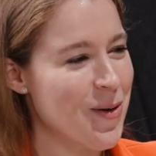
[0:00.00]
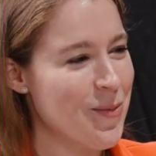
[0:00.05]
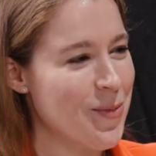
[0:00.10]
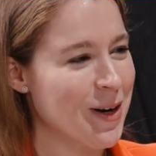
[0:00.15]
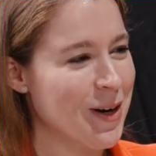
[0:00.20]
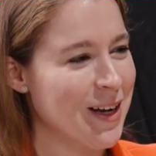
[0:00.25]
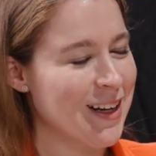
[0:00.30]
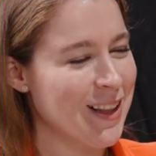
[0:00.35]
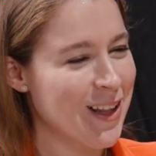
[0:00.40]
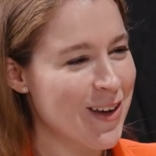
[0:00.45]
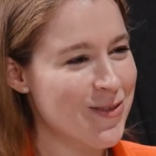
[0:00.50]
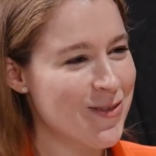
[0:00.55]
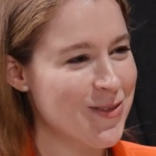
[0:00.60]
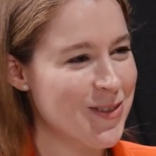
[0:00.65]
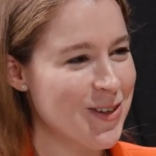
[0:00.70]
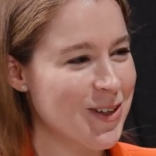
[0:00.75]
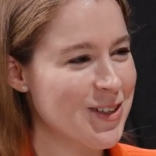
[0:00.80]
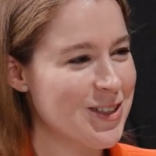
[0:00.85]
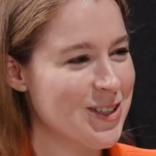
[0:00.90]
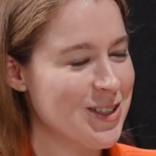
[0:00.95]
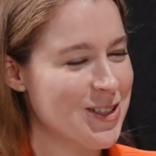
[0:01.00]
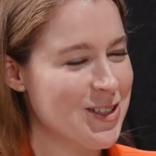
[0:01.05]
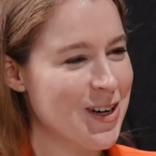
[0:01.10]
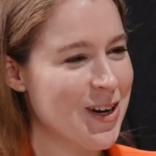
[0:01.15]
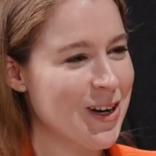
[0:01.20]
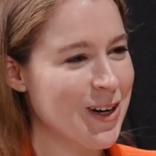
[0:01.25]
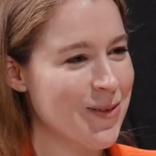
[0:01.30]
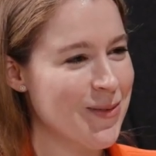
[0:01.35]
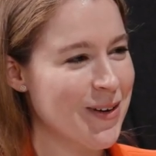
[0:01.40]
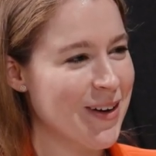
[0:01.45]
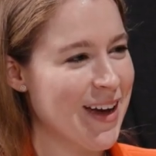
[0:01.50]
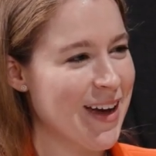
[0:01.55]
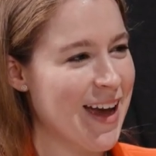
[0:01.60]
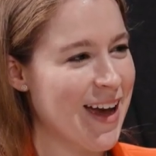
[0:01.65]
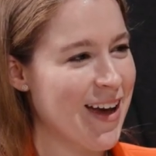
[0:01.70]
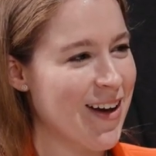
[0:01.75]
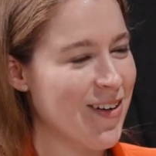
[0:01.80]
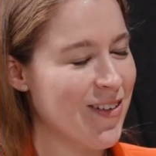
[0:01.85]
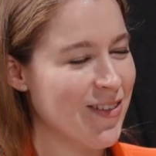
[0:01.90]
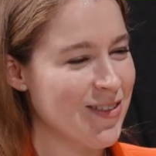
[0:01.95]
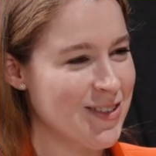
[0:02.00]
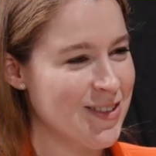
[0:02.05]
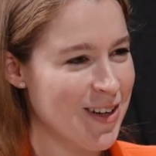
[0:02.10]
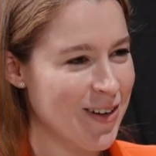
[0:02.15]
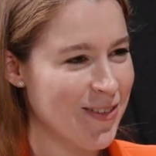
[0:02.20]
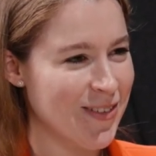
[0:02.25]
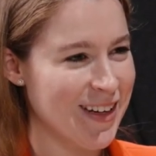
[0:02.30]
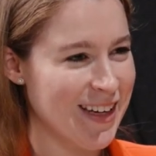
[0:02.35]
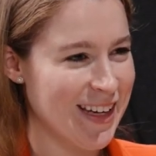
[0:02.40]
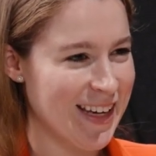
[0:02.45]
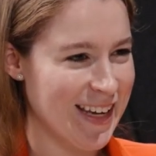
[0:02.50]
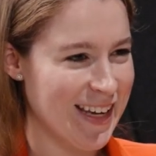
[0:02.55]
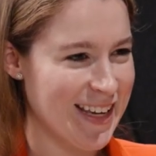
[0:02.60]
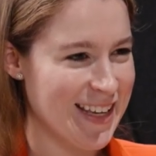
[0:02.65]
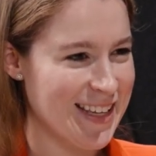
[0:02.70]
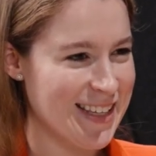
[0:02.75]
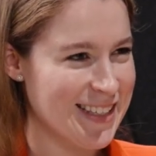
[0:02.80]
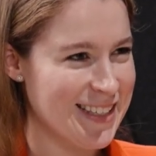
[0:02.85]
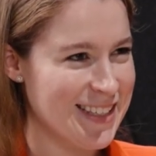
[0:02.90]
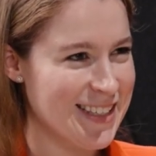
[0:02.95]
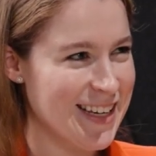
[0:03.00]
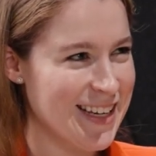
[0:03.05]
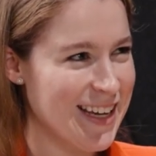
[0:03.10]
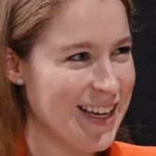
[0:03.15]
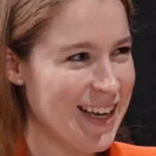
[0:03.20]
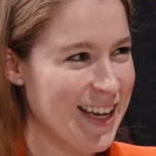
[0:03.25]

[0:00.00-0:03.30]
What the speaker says: But I'd love if you could just talk about how Zoe is